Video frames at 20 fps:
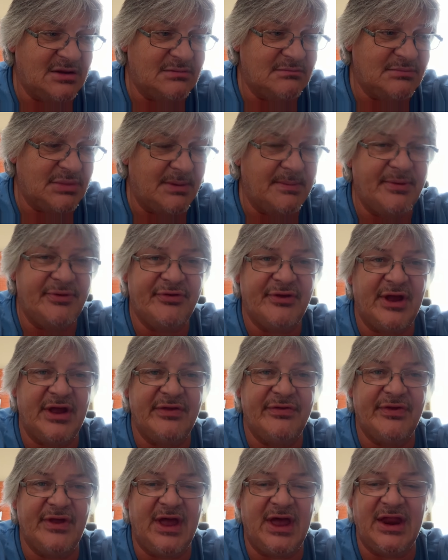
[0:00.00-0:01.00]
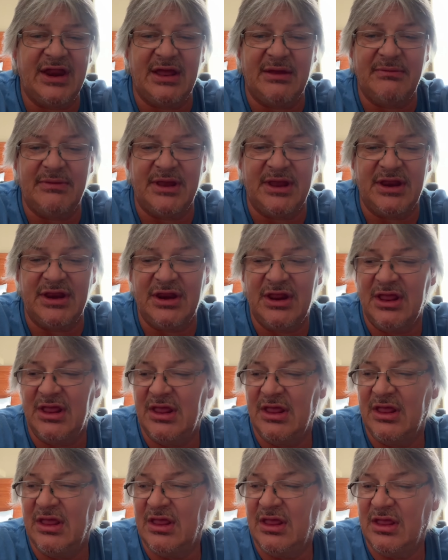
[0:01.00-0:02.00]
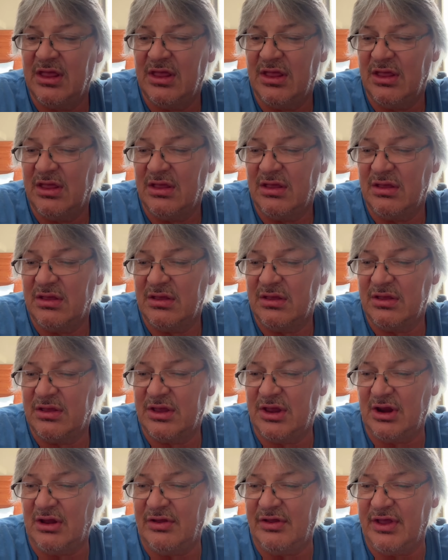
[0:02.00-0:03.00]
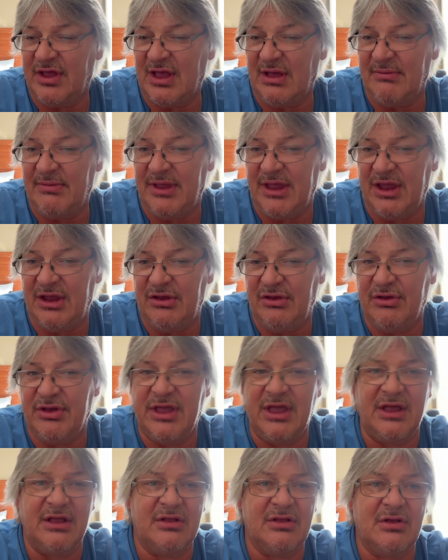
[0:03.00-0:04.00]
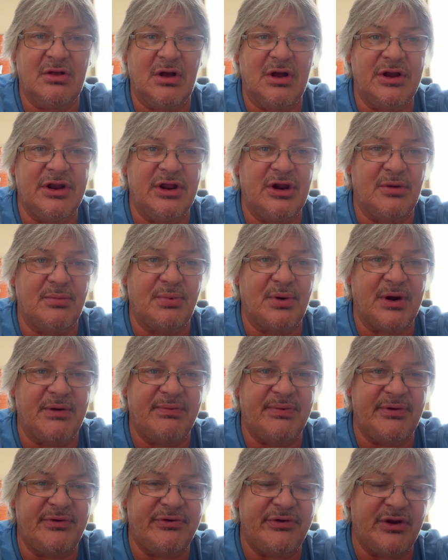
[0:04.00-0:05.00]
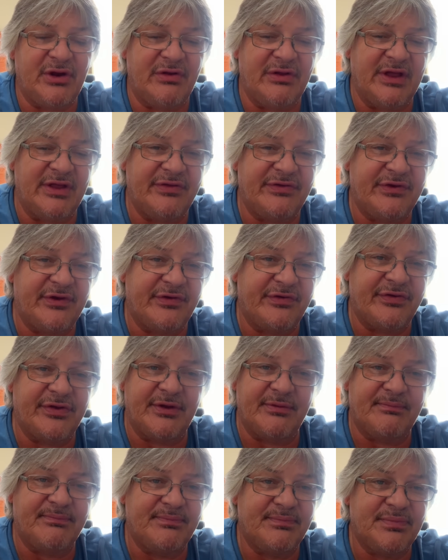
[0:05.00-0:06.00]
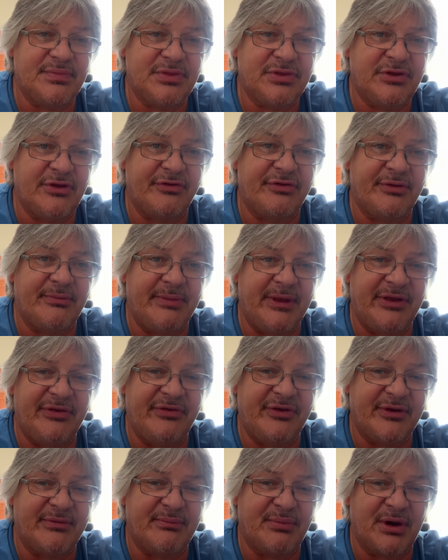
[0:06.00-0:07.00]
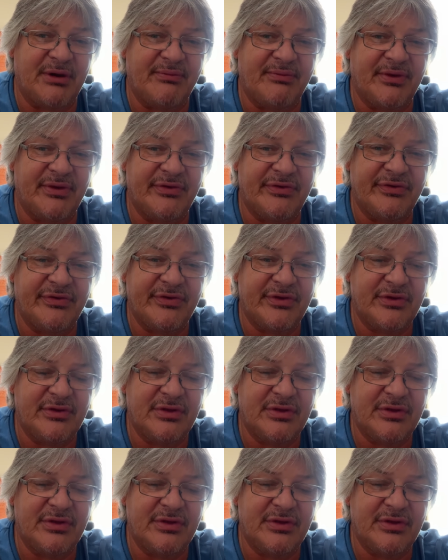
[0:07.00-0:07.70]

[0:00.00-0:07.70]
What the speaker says: But besides that, I mean, you come here, you get continental breakfast. That's just a basic breakfast.